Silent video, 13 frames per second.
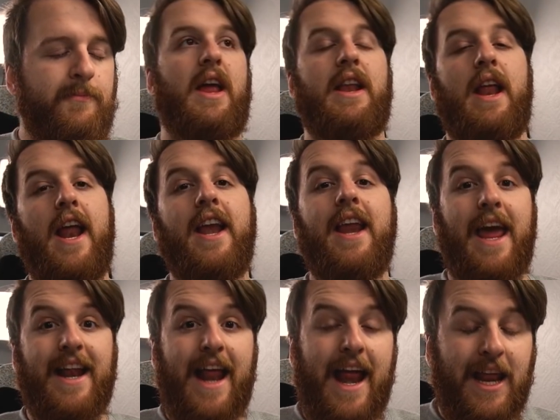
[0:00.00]
And
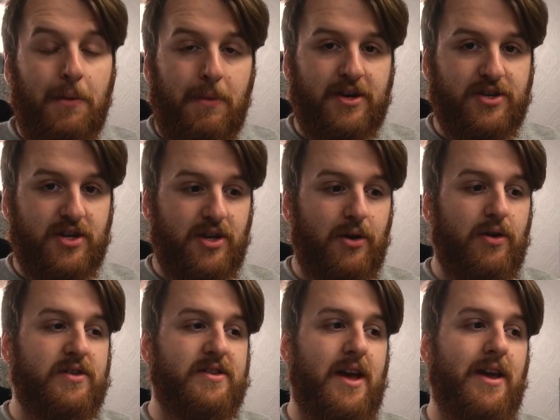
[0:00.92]
in any mission, you
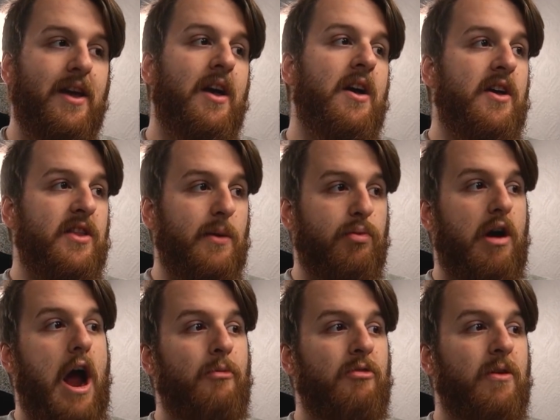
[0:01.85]
could take the
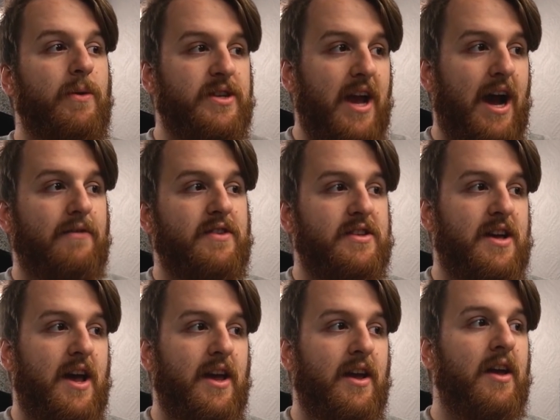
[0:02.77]
primary, which you have to
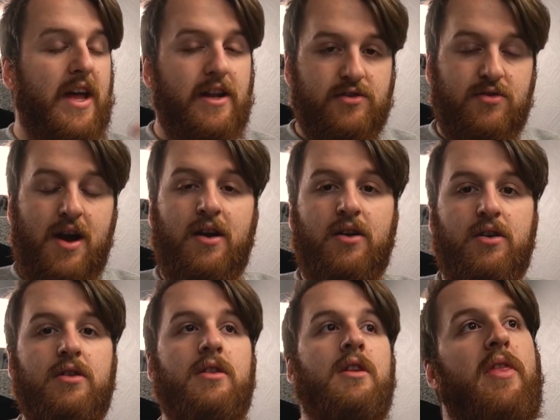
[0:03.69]
take, then
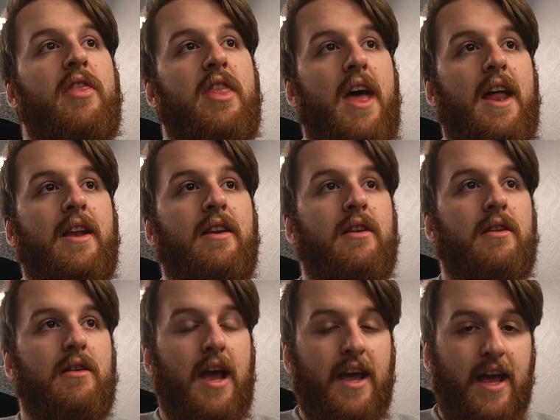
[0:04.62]
strangle, then
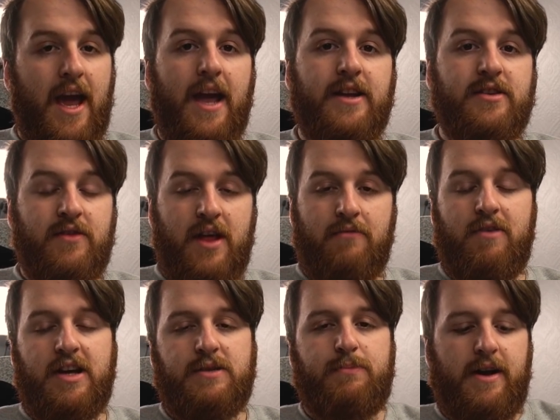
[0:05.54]
engage, and then
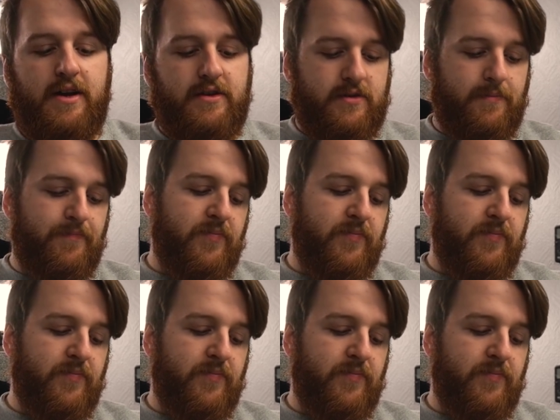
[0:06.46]
raise banners.